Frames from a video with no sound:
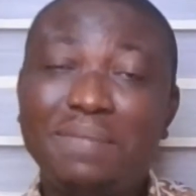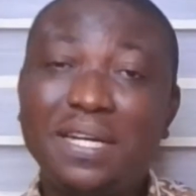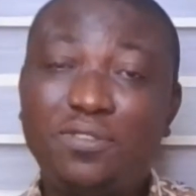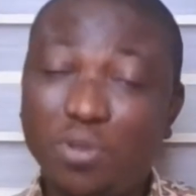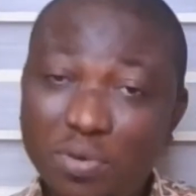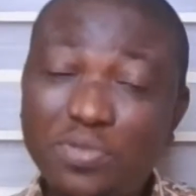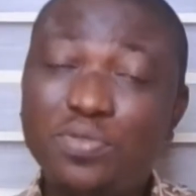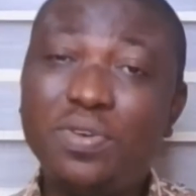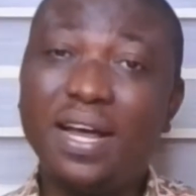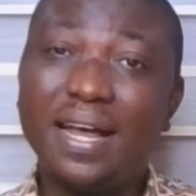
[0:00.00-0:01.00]
but
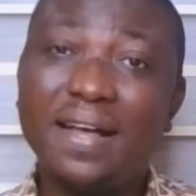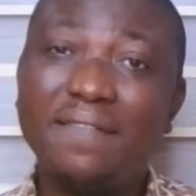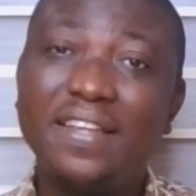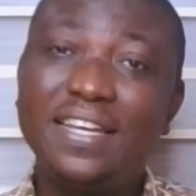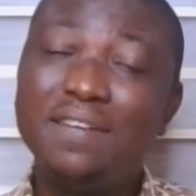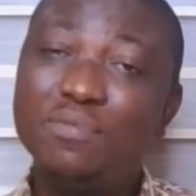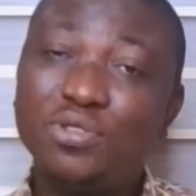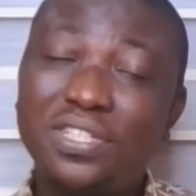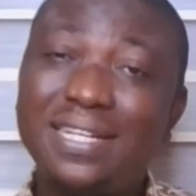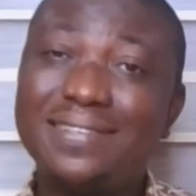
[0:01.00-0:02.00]
those who have
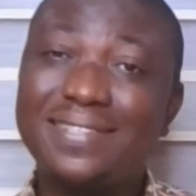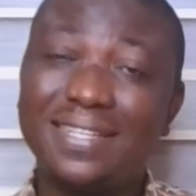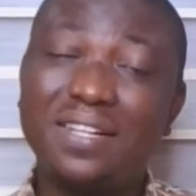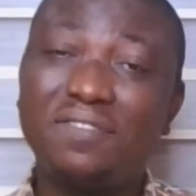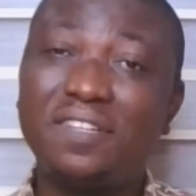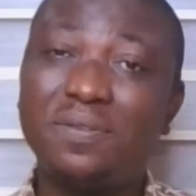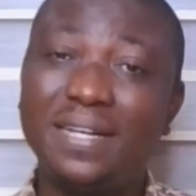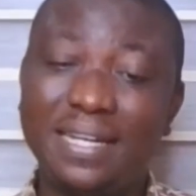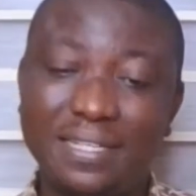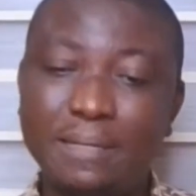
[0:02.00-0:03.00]
emotional
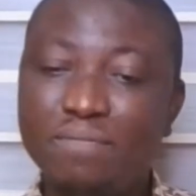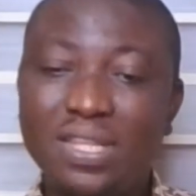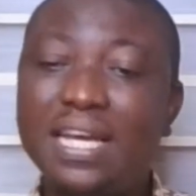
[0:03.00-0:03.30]
self-awareness,